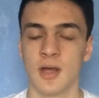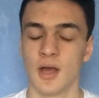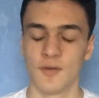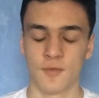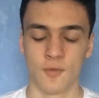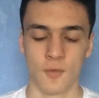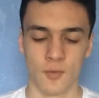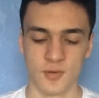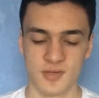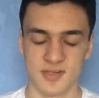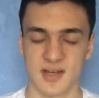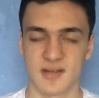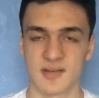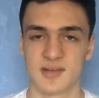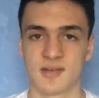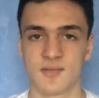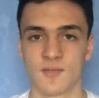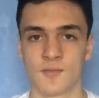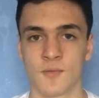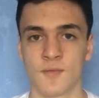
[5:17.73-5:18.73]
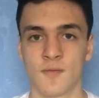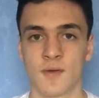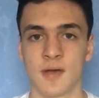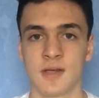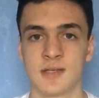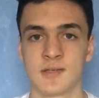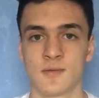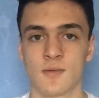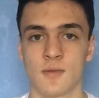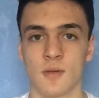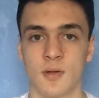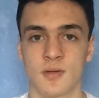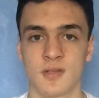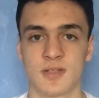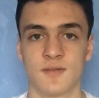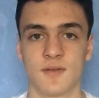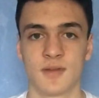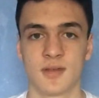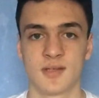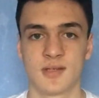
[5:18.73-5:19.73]
Of course, I had to revise for a lot
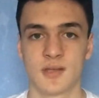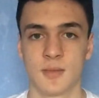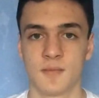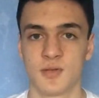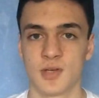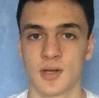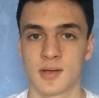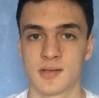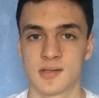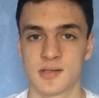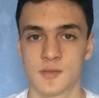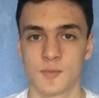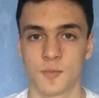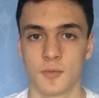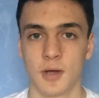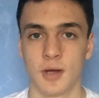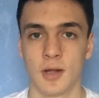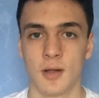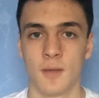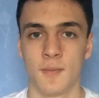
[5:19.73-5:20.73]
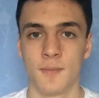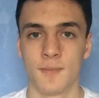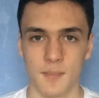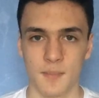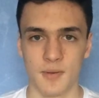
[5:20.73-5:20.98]
of other subjects as well.